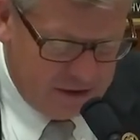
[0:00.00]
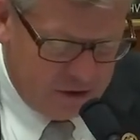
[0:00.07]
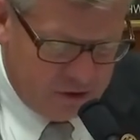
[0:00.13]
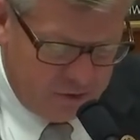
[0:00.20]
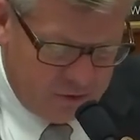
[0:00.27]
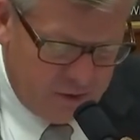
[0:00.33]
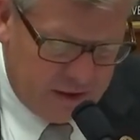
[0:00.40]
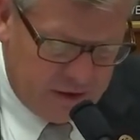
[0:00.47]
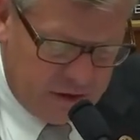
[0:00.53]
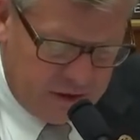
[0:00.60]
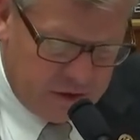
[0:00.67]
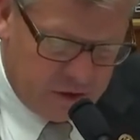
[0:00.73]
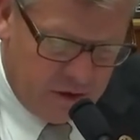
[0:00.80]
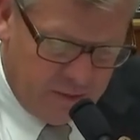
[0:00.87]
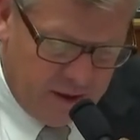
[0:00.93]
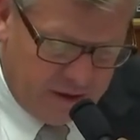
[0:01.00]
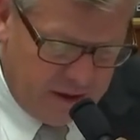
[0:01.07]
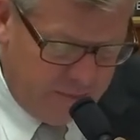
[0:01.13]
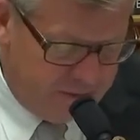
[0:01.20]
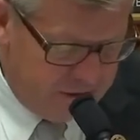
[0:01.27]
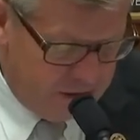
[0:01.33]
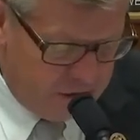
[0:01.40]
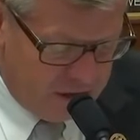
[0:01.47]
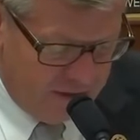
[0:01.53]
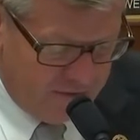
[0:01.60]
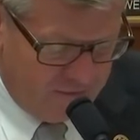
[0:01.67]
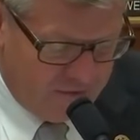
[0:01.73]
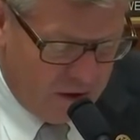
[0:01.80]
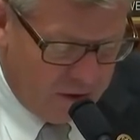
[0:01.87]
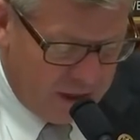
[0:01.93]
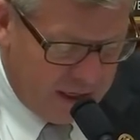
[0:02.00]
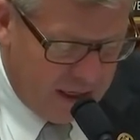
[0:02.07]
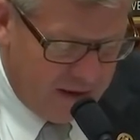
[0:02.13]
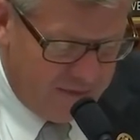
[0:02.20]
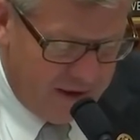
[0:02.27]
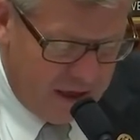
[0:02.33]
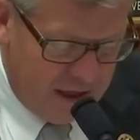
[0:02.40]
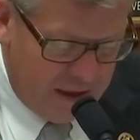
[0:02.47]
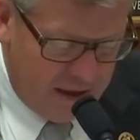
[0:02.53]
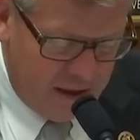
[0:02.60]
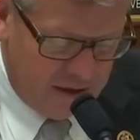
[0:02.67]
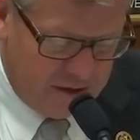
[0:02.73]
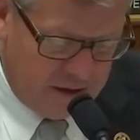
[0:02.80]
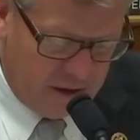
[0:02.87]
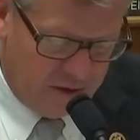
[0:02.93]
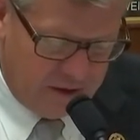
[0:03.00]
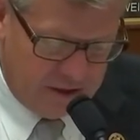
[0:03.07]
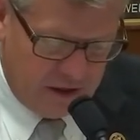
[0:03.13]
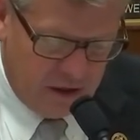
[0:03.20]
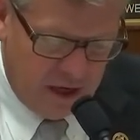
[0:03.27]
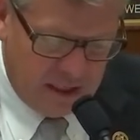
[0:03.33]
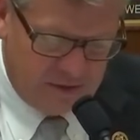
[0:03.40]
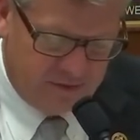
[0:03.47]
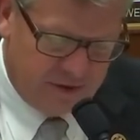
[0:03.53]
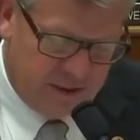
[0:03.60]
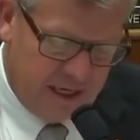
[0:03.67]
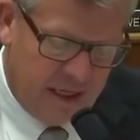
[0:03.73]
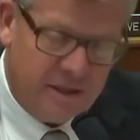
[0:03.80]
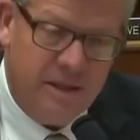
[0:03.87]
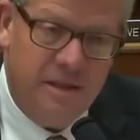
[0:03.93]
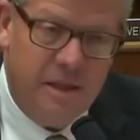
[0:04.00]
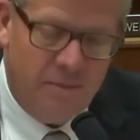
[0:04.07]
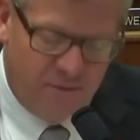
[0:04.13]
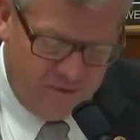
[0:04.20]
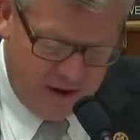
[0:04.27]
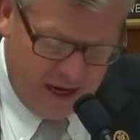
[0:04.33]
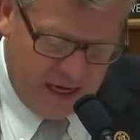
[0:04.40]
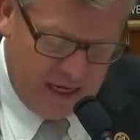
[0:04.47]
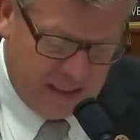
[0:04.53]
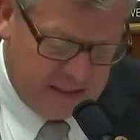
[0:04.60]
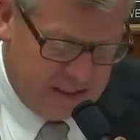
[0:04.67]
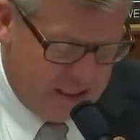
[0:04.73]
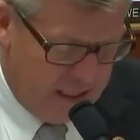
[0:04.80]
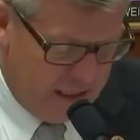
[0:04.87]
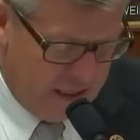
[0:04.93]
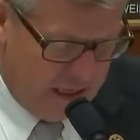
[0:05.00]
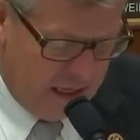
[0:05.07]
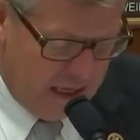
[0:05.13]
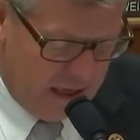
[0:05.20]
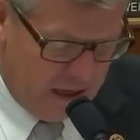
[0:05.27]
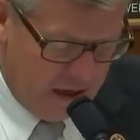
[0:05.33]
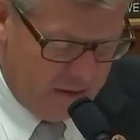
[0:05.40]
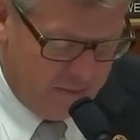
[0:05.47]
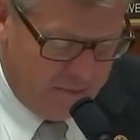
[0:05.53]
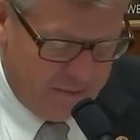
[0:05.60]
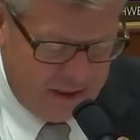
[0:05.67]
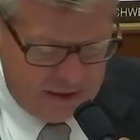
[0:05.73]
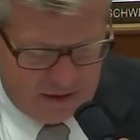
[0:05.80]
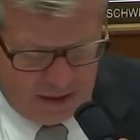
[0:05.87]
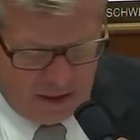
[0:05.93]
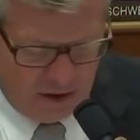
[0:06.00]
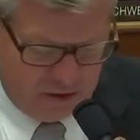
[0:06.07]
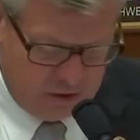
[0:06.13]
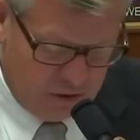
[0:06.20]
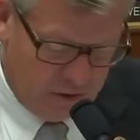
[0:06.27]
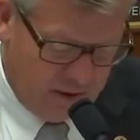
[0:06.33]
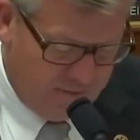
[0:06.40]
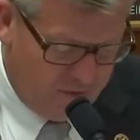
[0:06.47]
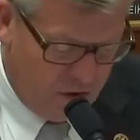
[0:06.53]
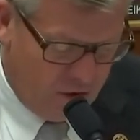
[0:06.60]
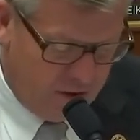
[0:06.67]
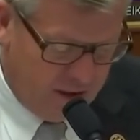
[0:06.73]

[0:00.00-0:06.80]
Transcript: constituents raised concern about imposition of a floating N A V is increasing costs for tax-exempt financing, uh, but uh, also I've